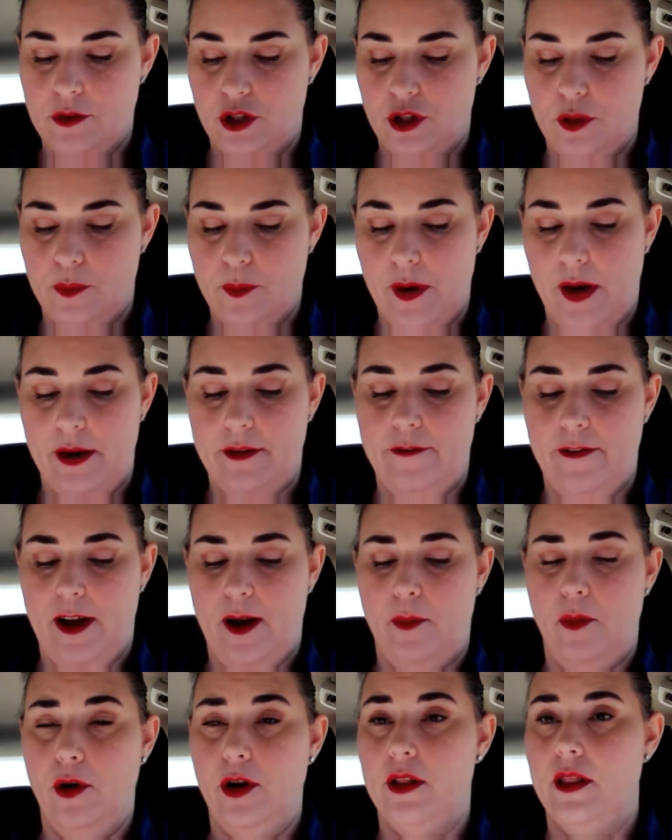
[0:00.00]
I think I
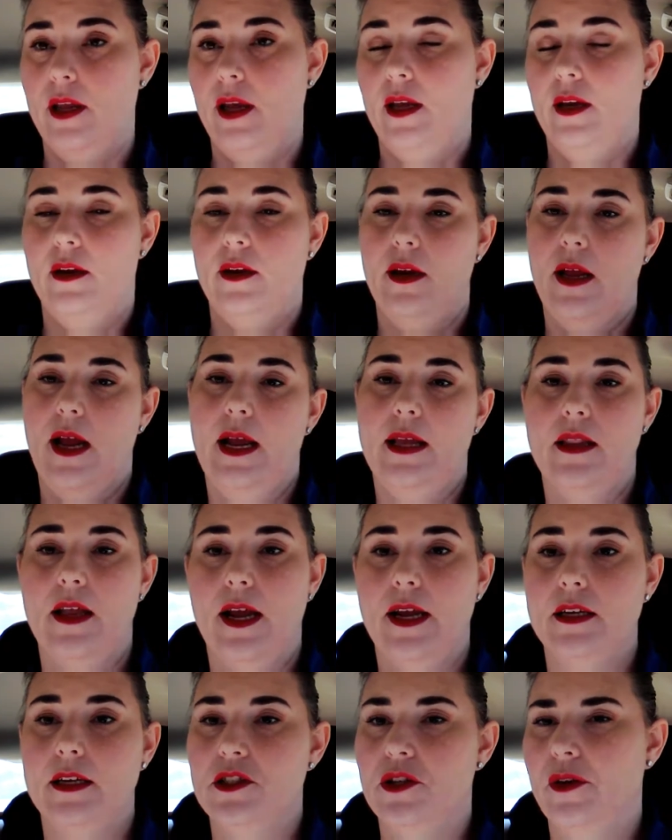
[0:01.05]
had these because
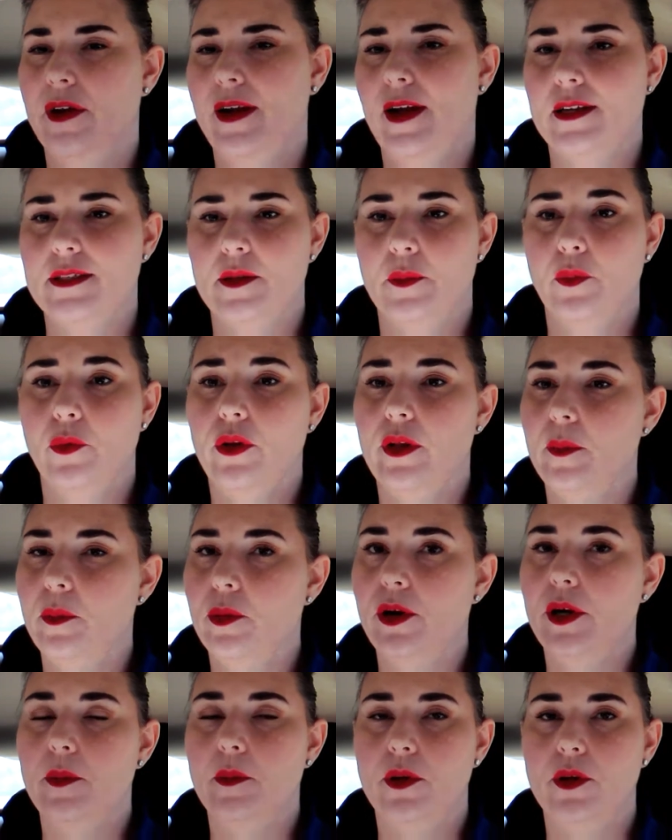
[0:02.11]
we were at the
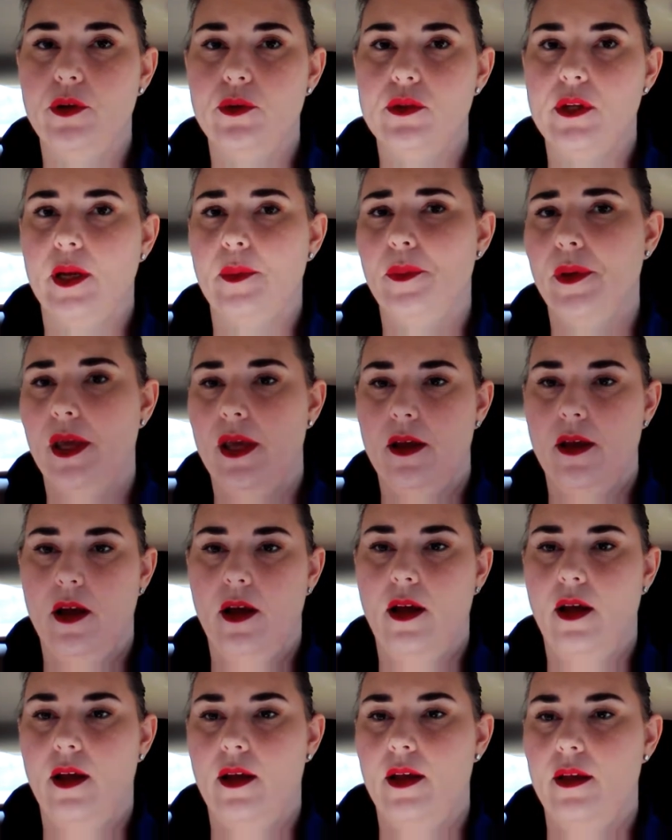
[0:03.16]
needlework store and I
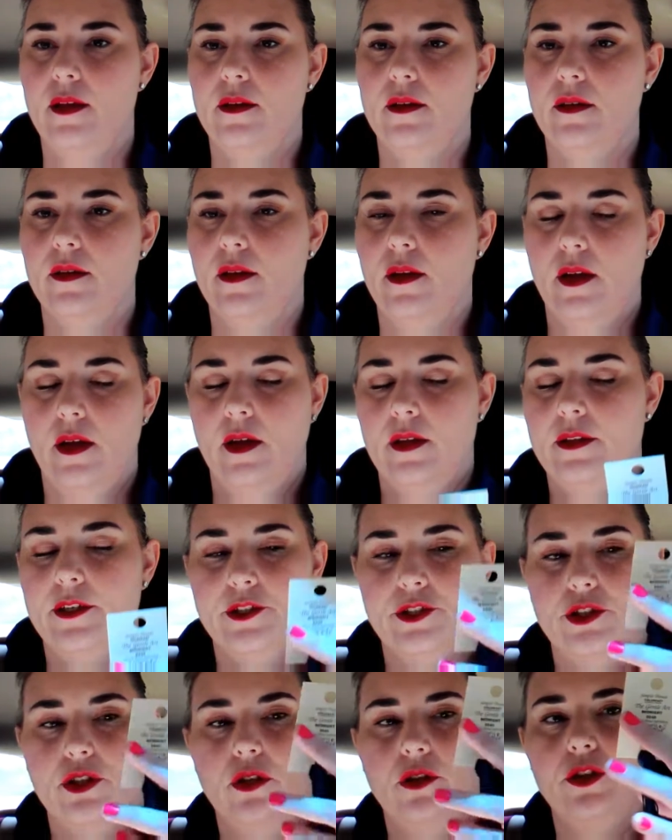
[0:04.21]
was just buying fabric
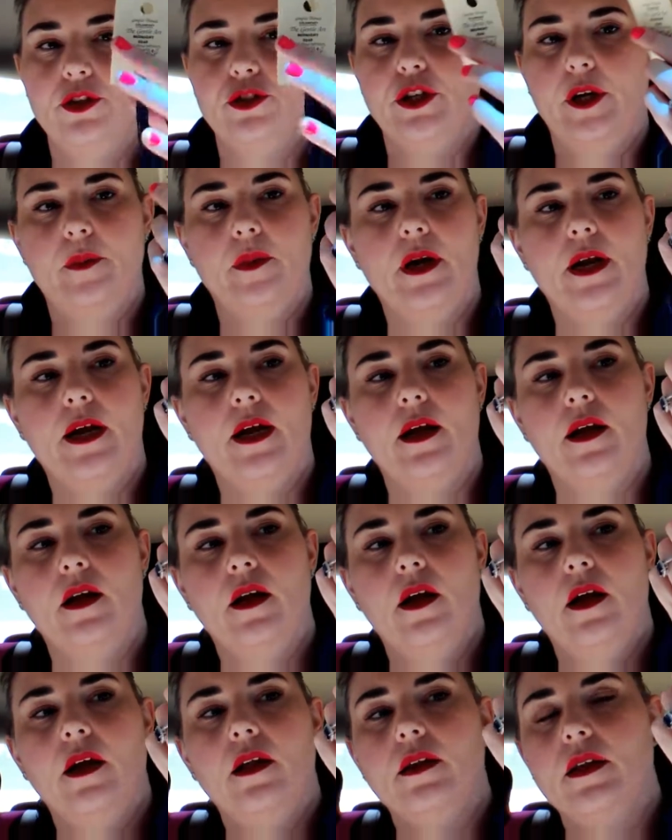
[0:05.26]
that I liked. So I
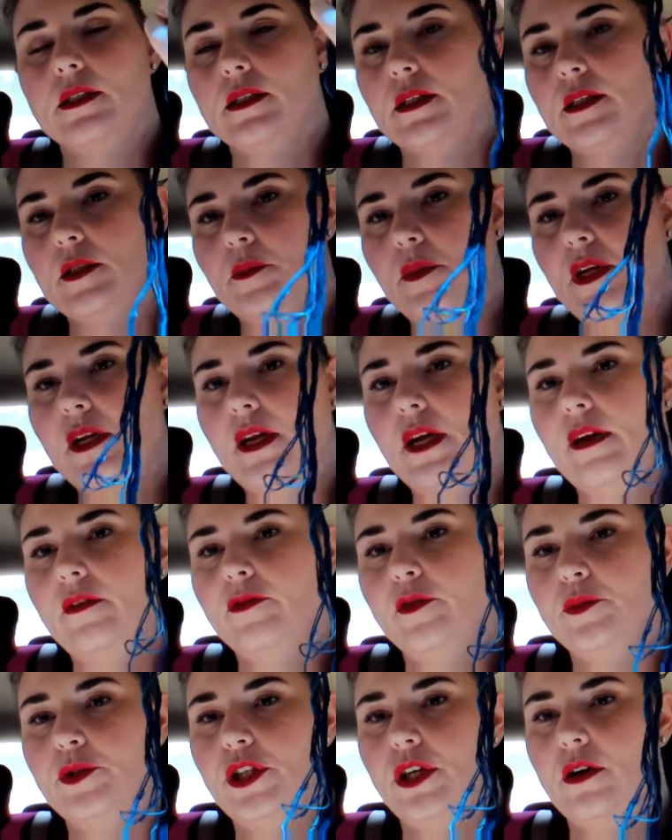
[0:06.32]
got some really pretty
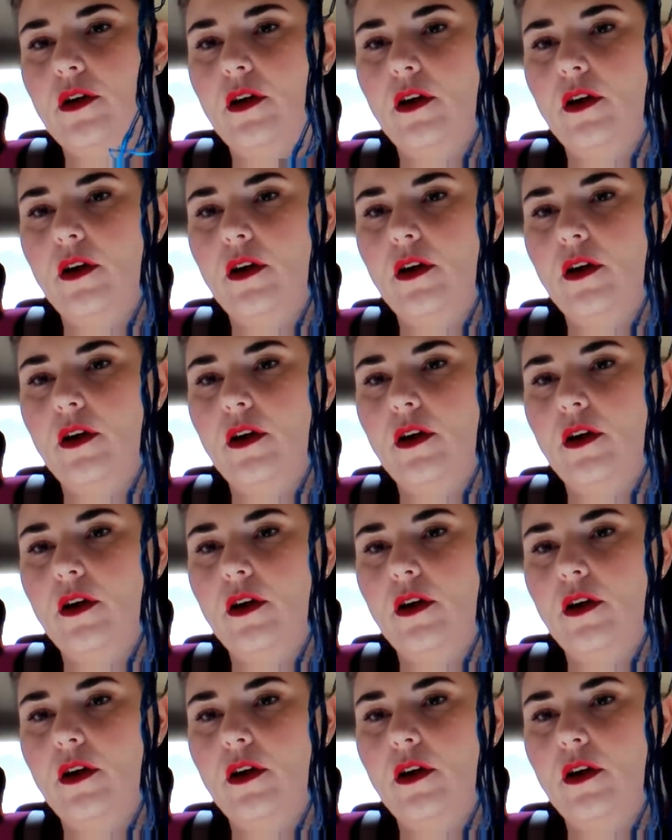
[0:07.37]
blues like